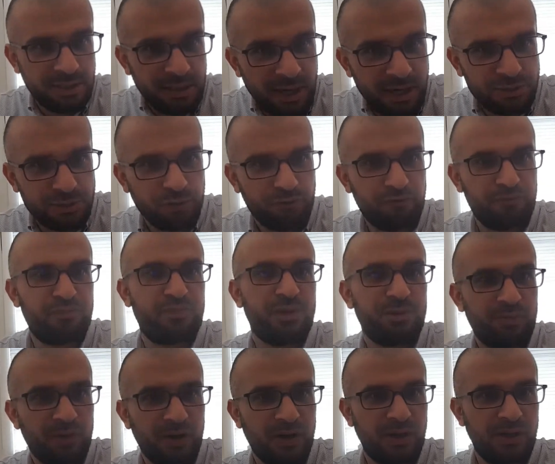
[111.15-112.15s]
kind of
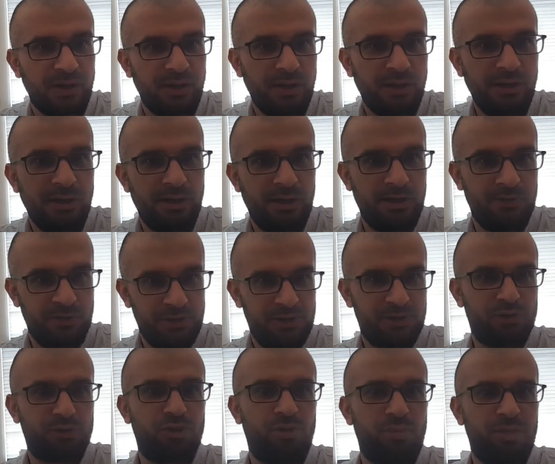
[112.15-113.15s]
people living in
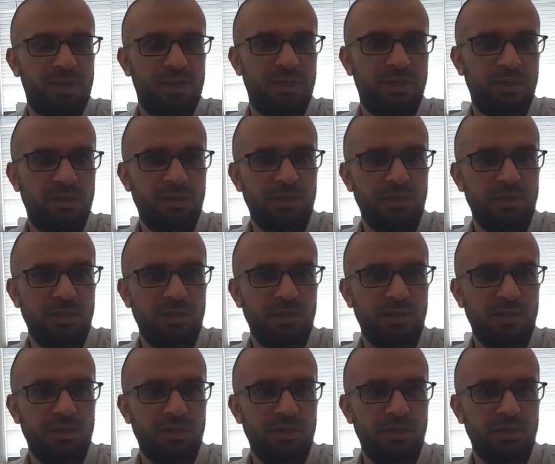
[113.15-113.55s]
Germany,